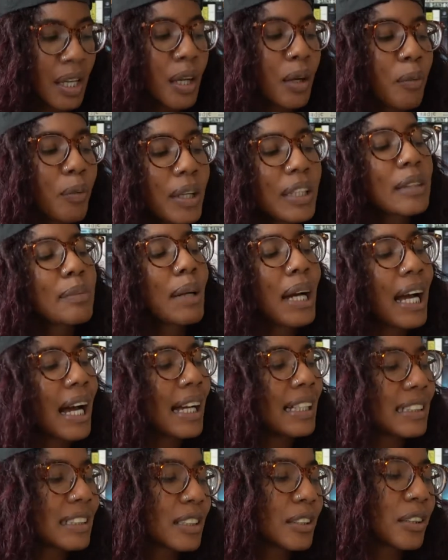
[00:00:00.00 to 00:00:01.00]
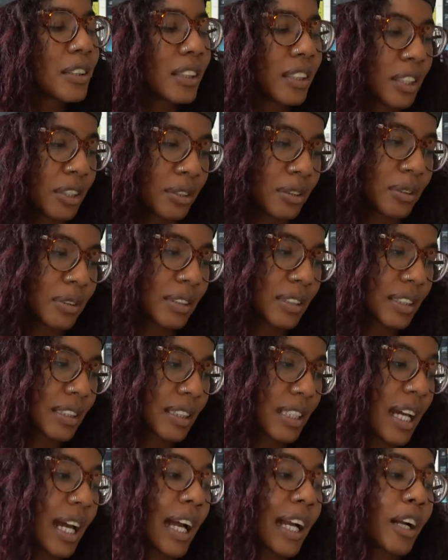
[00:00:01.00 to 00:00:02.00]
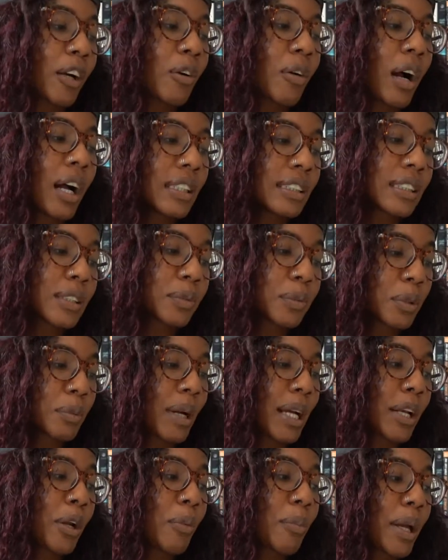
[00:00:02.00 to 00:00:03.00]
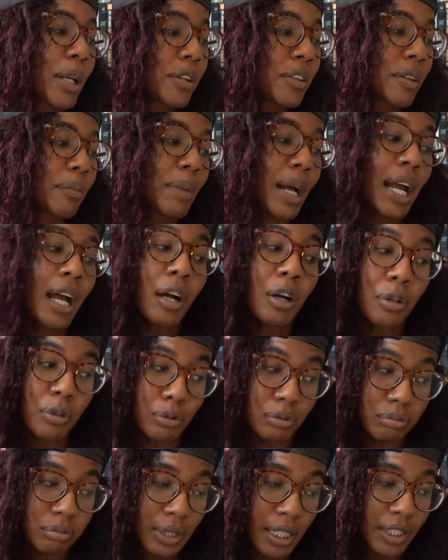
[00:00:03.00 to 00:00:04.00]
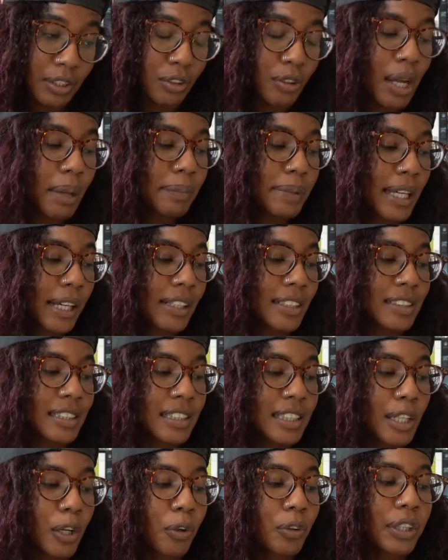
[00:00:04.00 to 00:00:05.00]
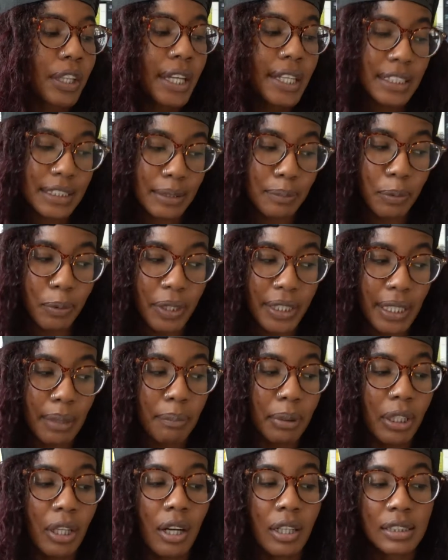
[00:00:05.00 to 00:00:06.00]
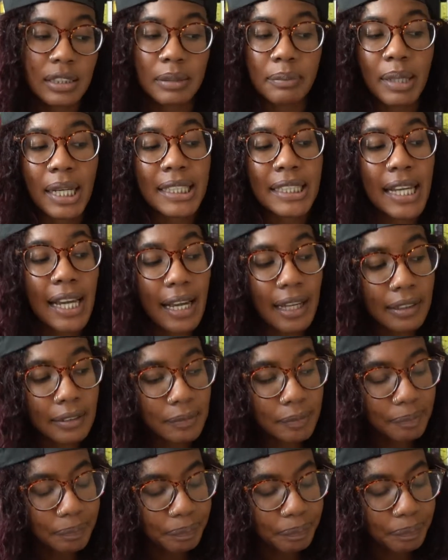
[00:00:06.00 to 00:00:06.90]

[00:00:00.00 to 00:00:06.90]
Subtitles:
With my eyes still closed, I cross the room I know better than my own and drop down into the old lazy boy that belonged to my dad.